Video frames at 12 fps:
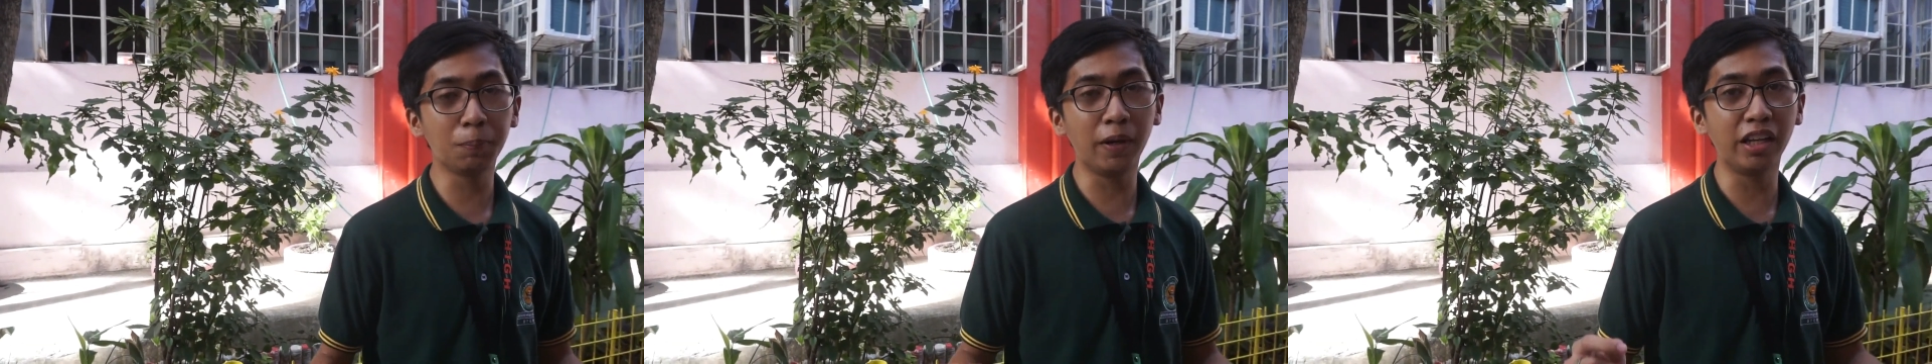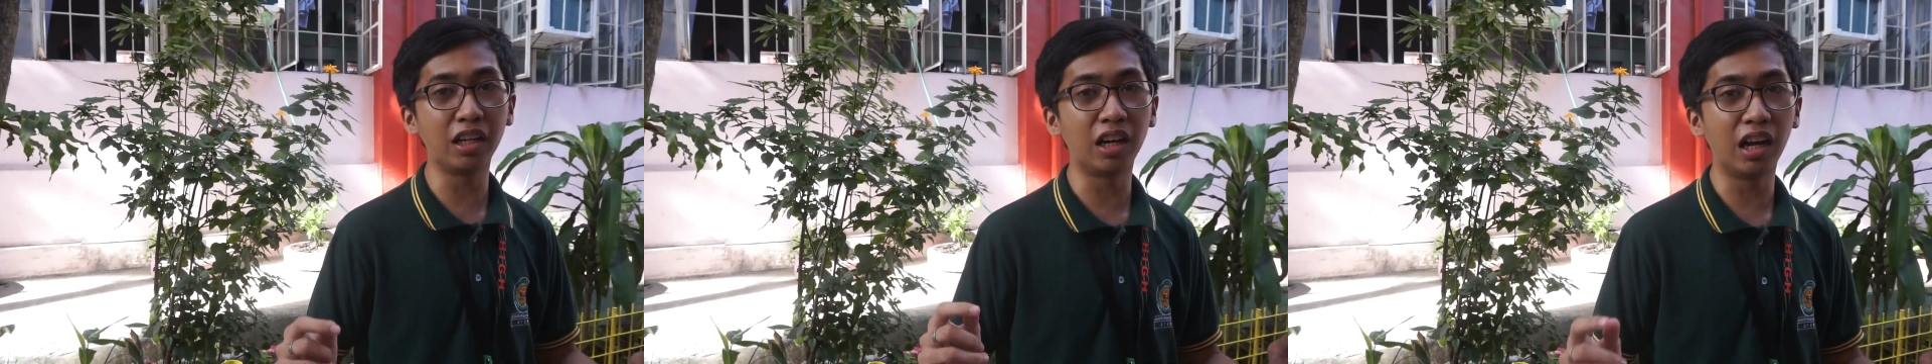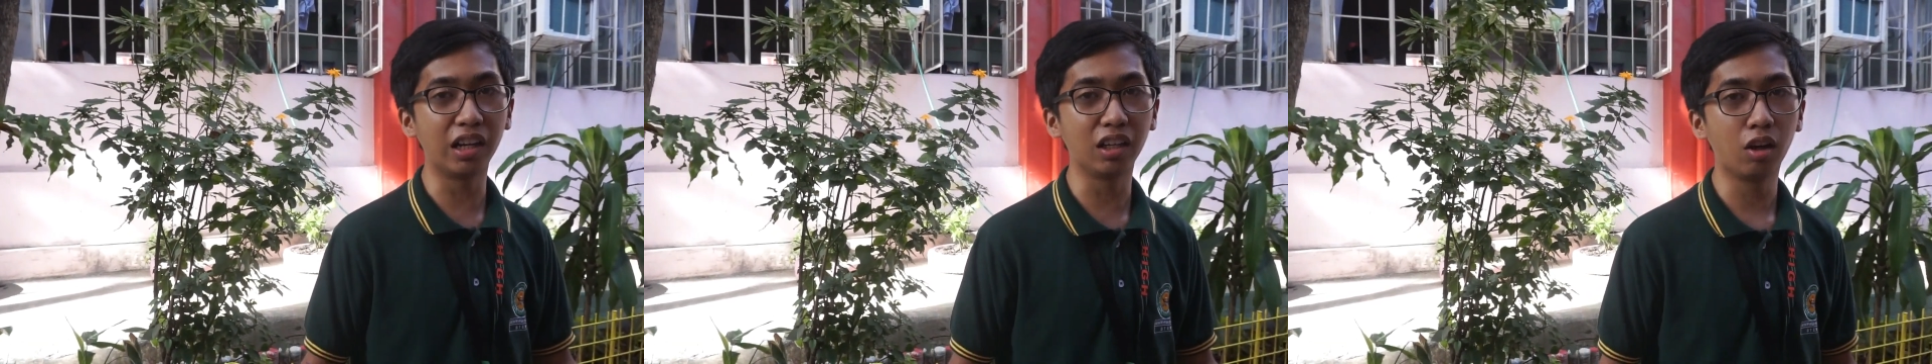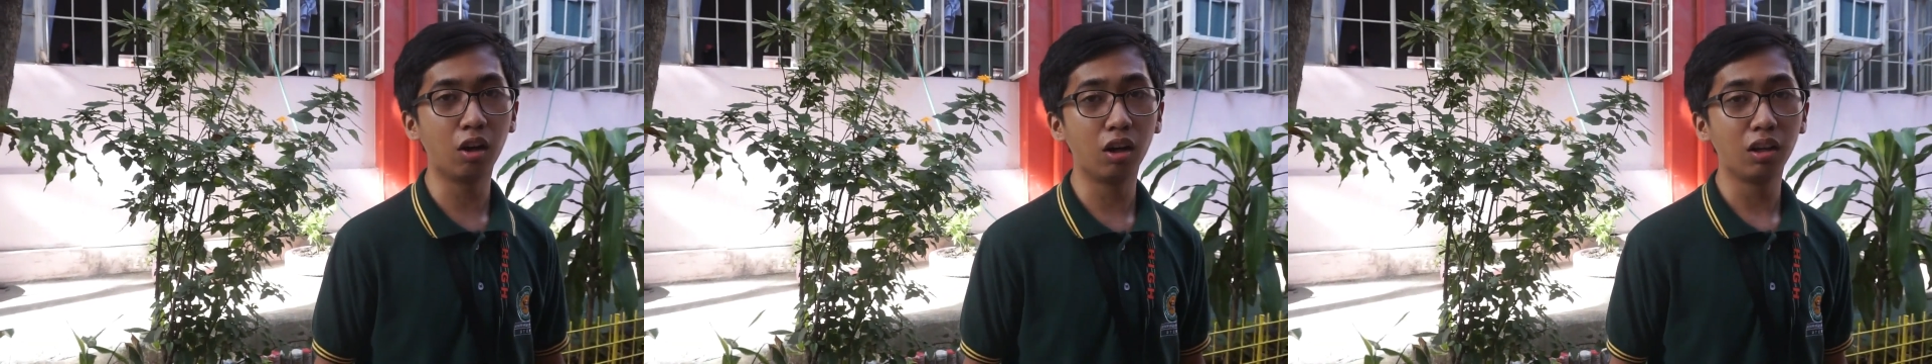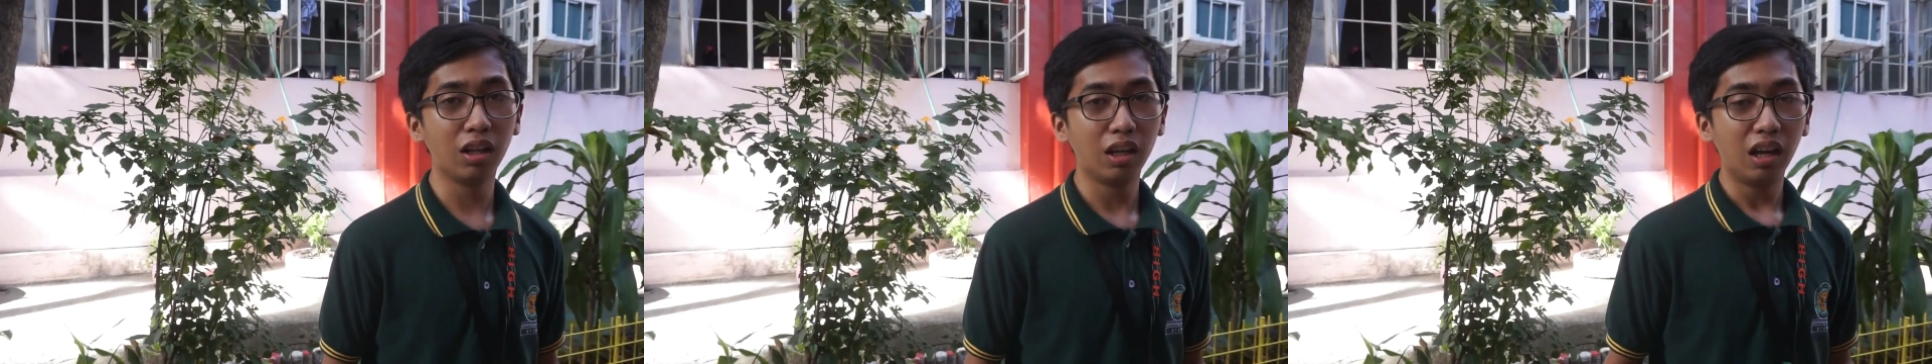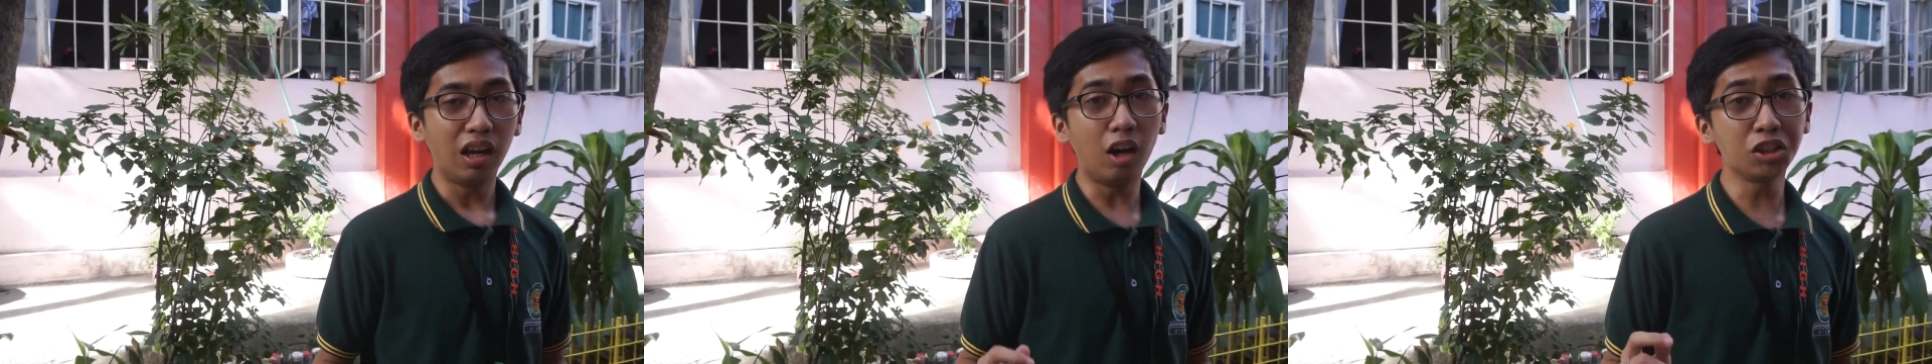PNRI,
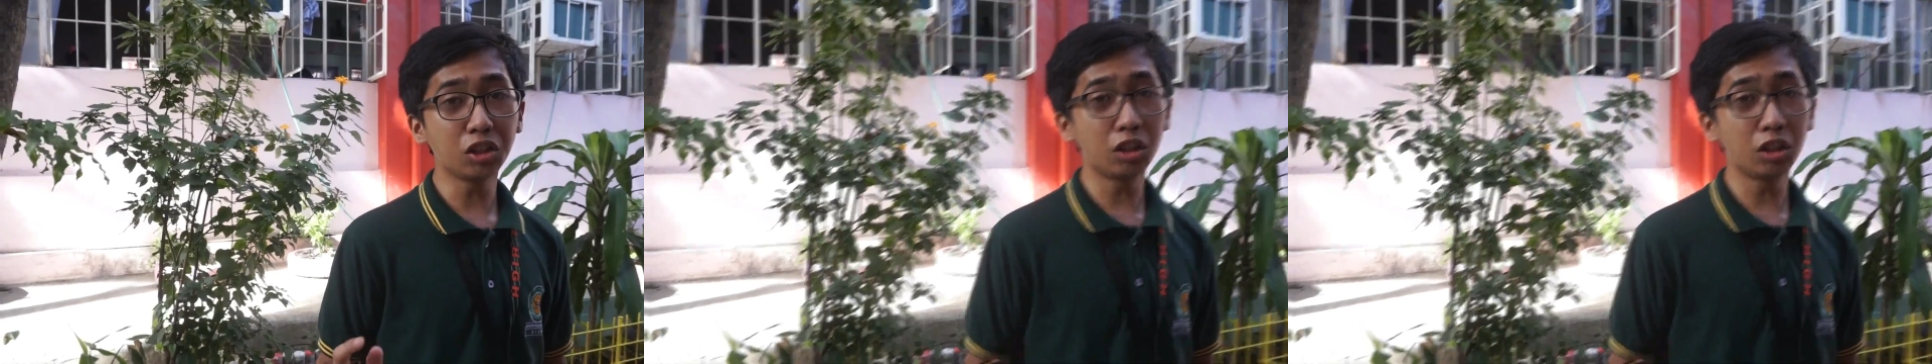also